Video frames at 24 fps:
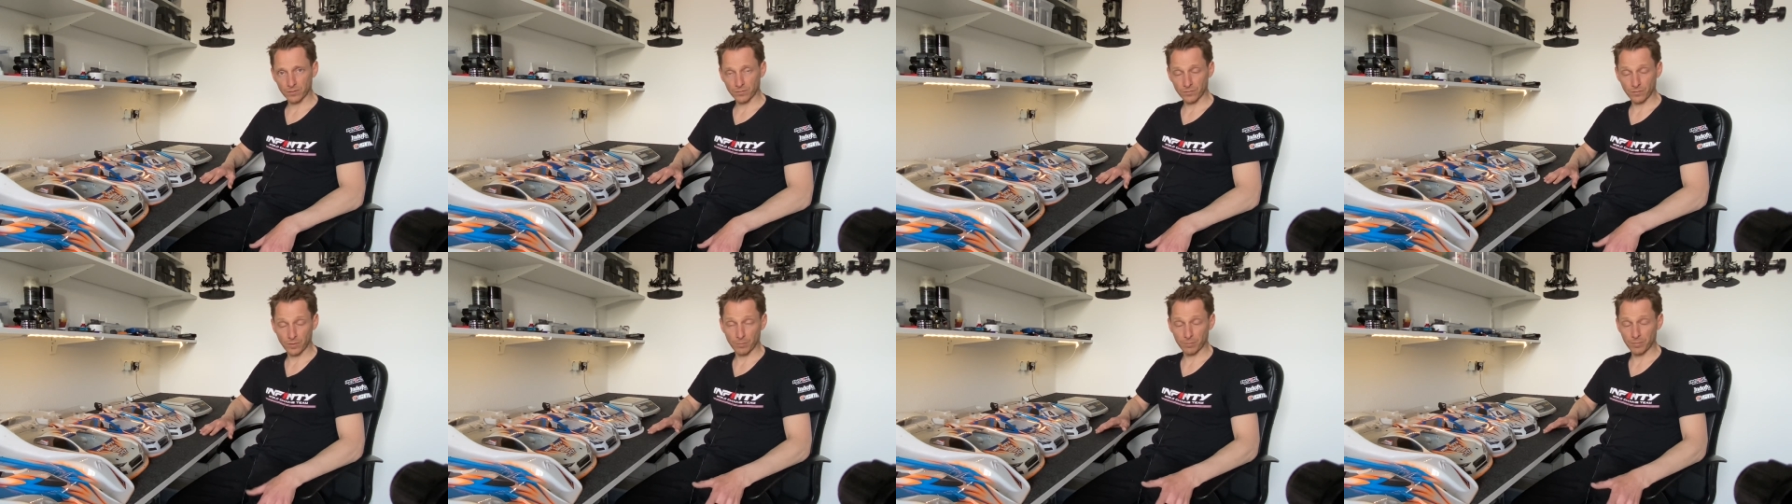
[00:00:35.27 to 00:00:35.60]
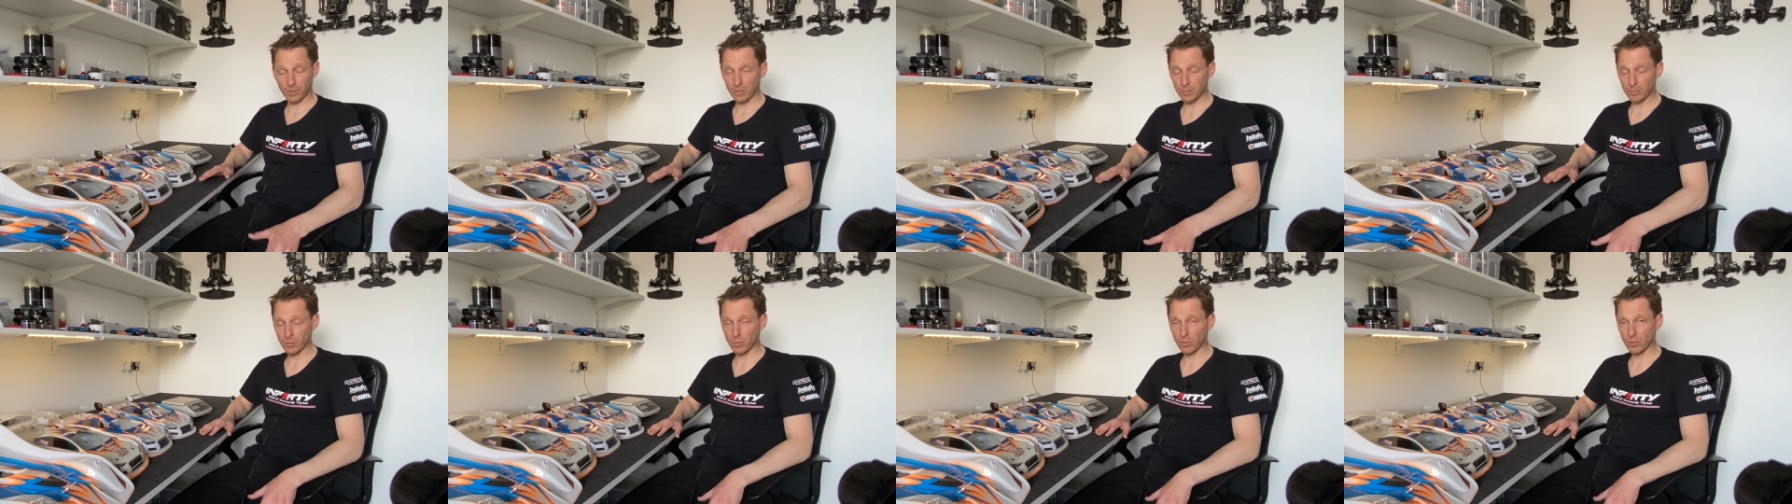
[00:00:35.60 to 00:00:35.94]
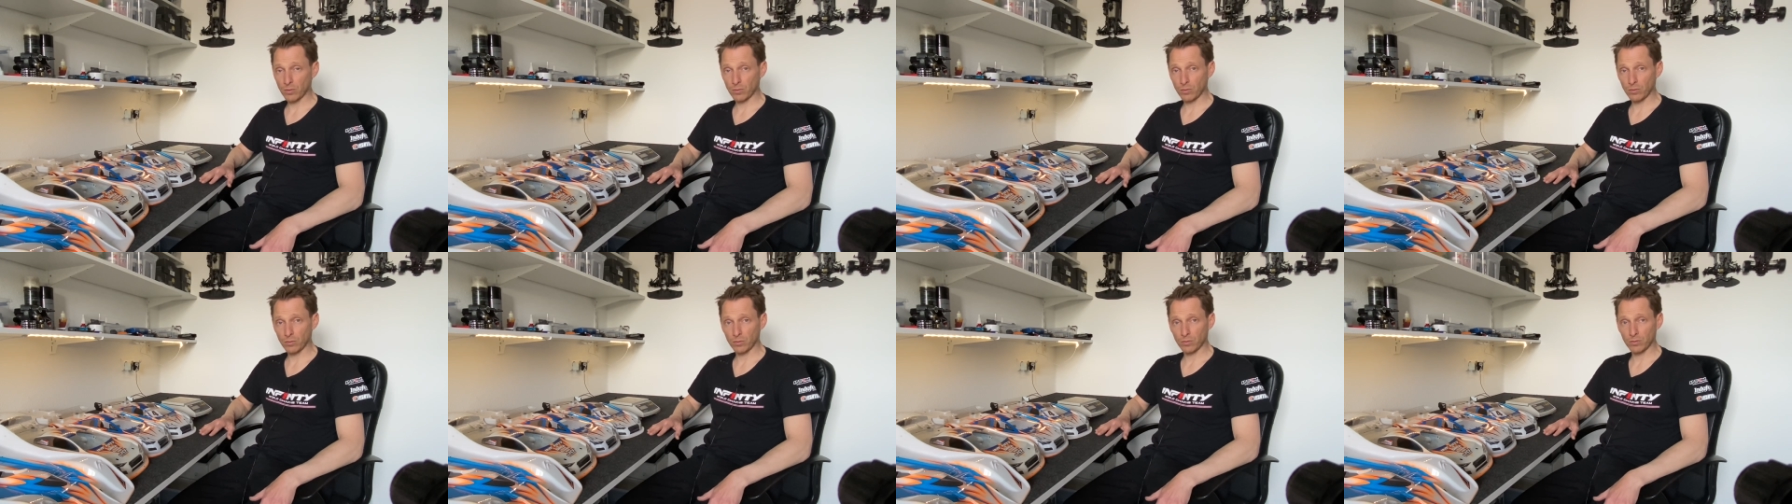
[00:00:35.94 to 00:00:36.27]
from
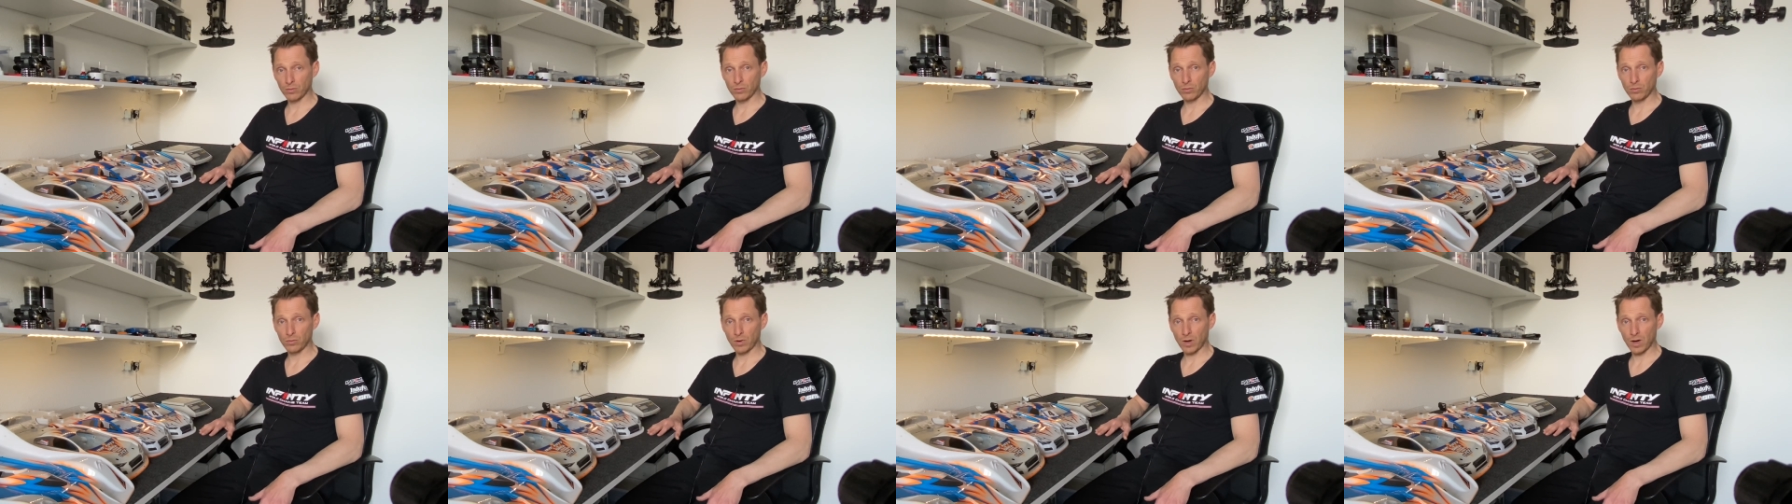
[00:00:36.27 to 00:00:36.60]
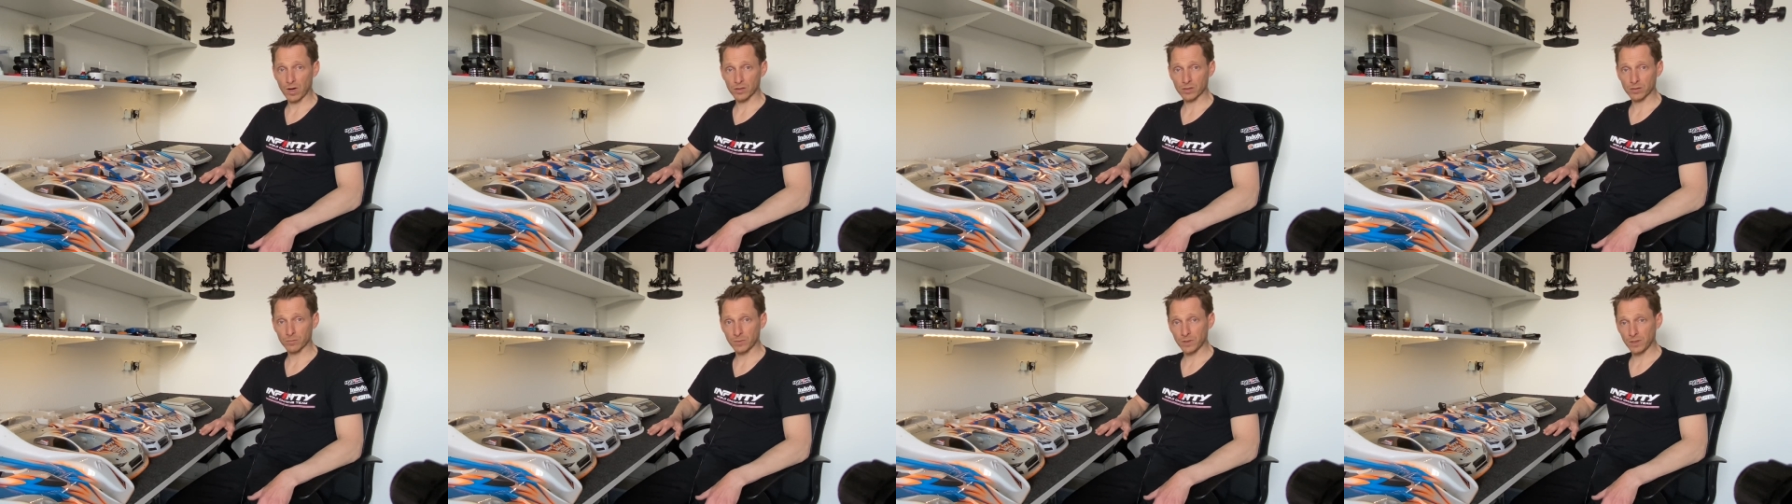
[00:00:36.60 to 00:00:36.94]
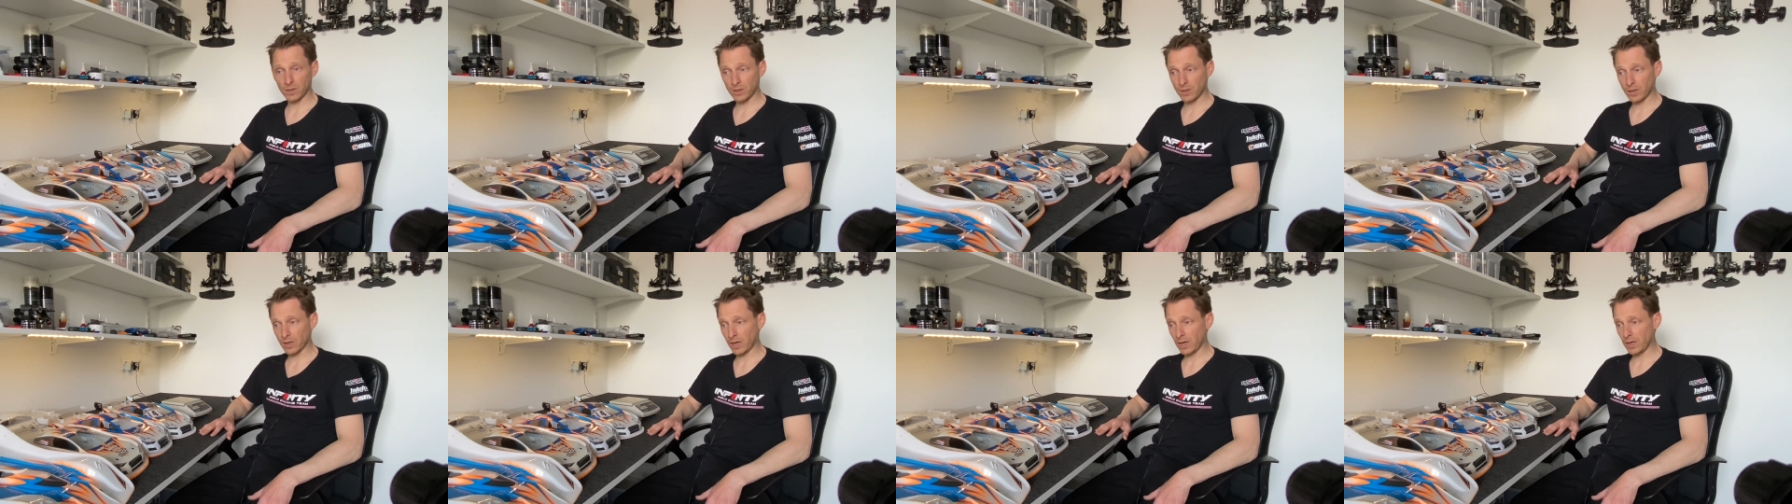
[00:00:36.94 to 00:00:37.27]
people who ask
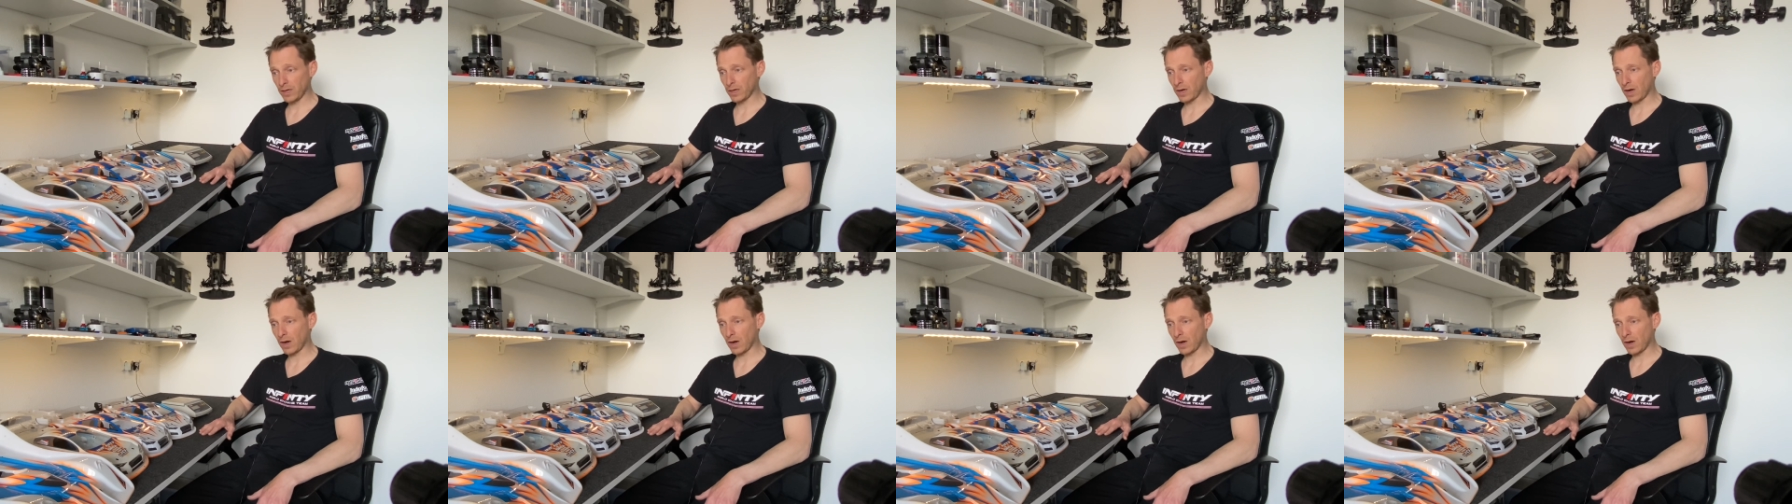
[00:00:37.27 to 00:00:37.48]
me, hey,